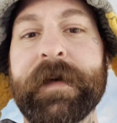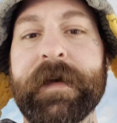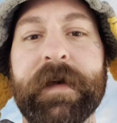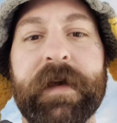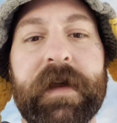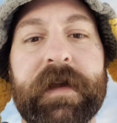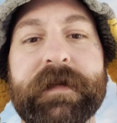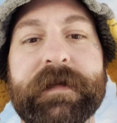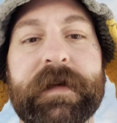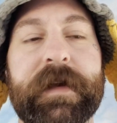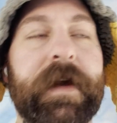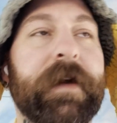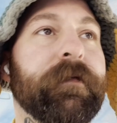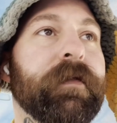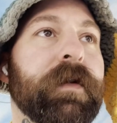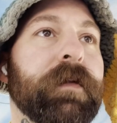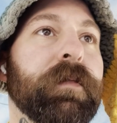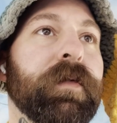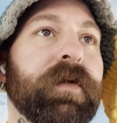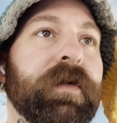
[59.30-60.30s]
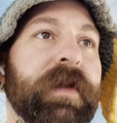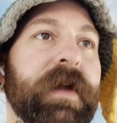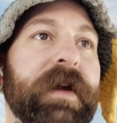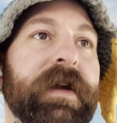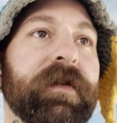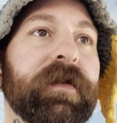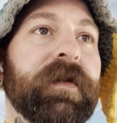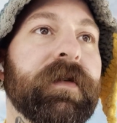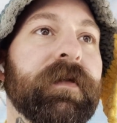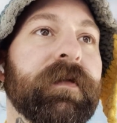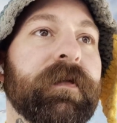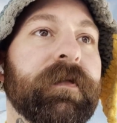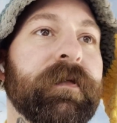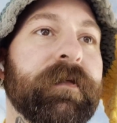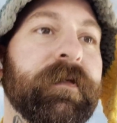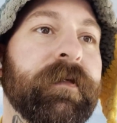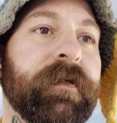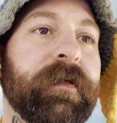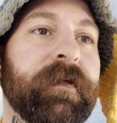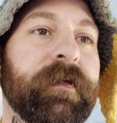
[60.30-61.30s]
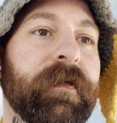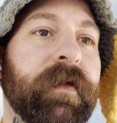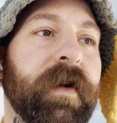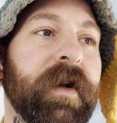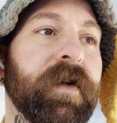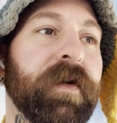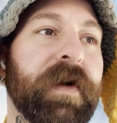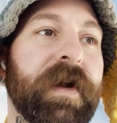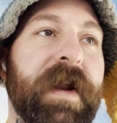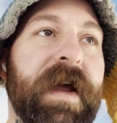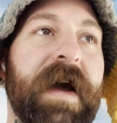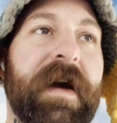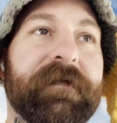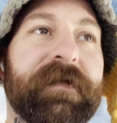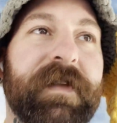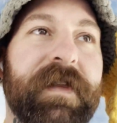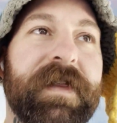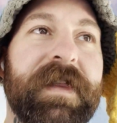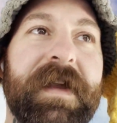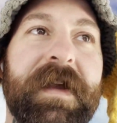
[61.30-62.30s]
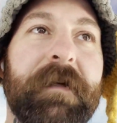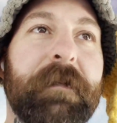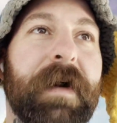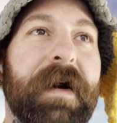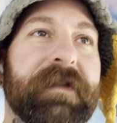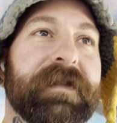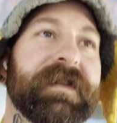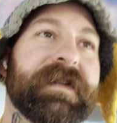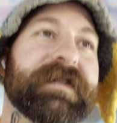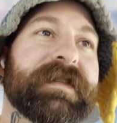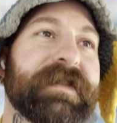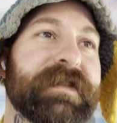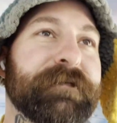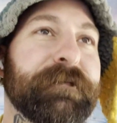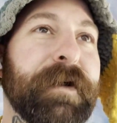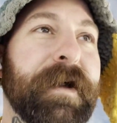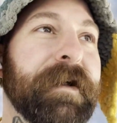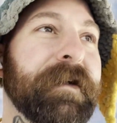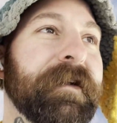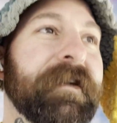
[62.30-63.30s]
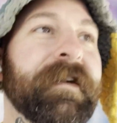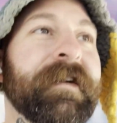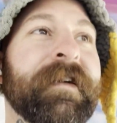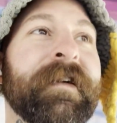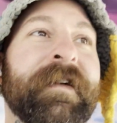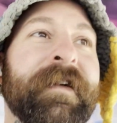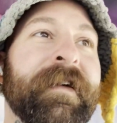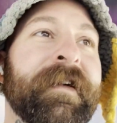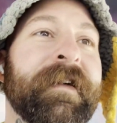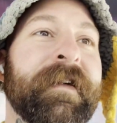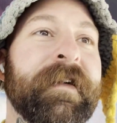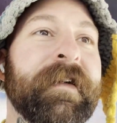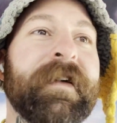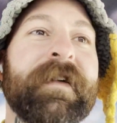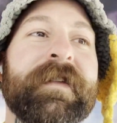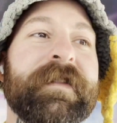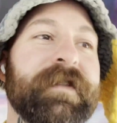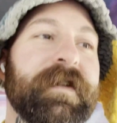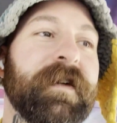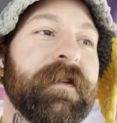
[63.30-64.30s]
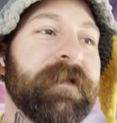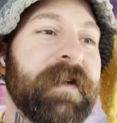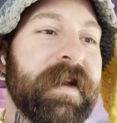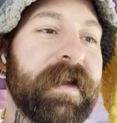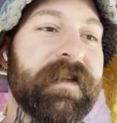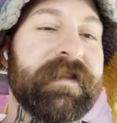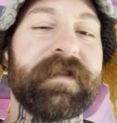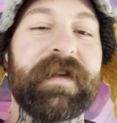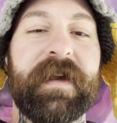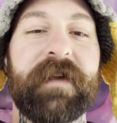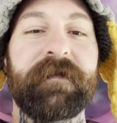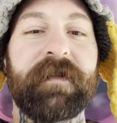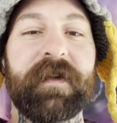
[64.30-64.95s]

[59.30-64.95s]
it's inevitable that you are going to have to think about this as well. So if I could save